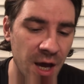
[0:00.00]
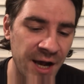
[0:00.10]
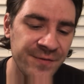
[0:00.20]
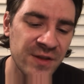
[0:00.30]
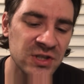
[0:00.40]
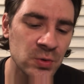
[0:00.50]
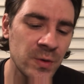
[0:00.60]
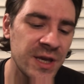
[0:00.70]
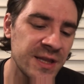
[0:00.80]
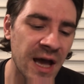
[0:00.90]
And this
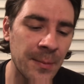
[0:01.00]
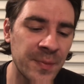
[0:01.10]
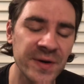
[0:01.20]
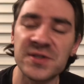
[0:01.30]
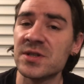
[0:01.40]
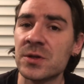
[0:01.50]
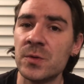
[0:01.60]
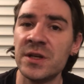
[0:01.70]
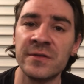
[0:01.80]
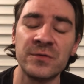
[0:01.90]
week, that person,
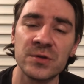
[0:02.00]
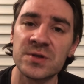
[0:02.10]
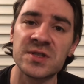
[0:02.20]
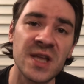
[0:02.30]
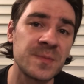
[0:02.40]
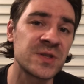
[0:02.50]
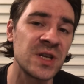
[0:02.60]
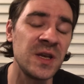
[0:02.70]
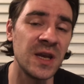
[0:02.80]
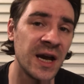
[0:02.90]
Queen of Wands, steps
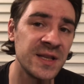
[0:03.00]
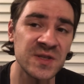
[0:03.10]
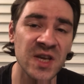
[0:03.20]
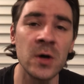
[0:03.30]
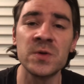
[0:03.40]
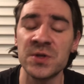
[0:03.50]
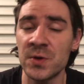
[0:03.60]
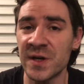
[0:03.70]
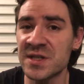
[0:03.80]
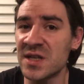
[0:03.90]
in and tells
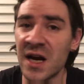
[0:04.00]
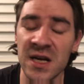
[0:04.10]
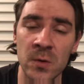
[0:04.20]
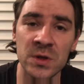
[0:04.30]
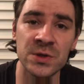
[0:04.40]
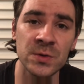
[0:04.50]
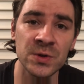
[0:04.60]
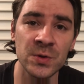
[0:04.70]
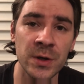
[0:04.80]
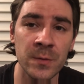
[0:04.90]
you exactly what you're
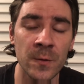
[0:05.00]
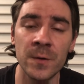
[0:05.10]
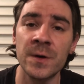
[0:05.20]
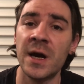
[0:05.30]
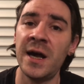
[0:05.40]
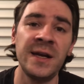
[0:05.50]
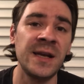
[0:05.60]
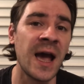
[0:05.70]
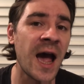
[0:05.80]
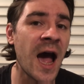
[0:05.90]
doing wrong
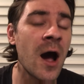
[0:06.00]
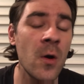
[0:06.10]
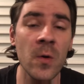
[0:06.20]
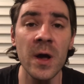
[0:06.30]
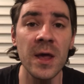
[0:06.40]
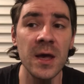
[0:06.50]
and how